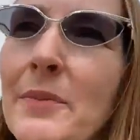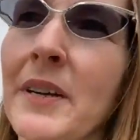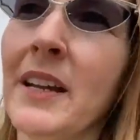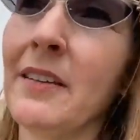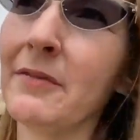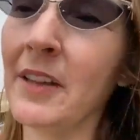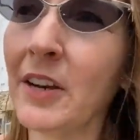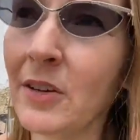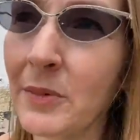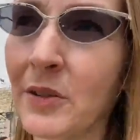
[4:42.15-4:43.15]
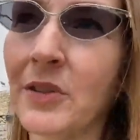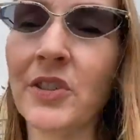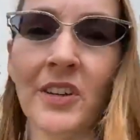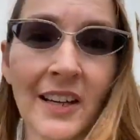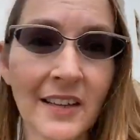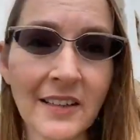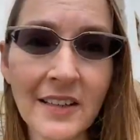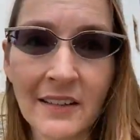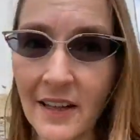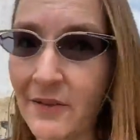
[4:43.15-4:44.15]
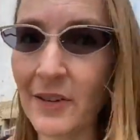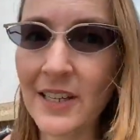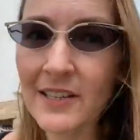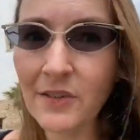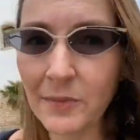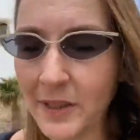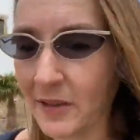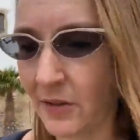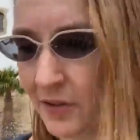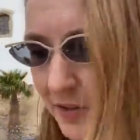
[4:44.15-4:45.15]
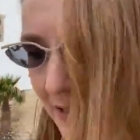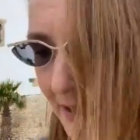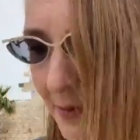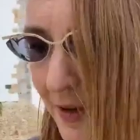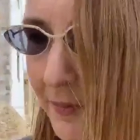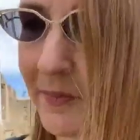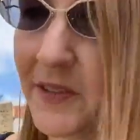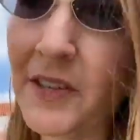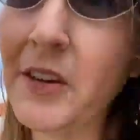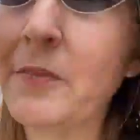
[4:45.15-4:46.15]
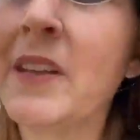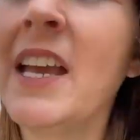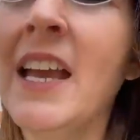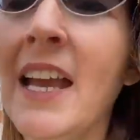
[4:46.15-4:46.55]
but of Arab culture and in a lot of ways European culture as well. So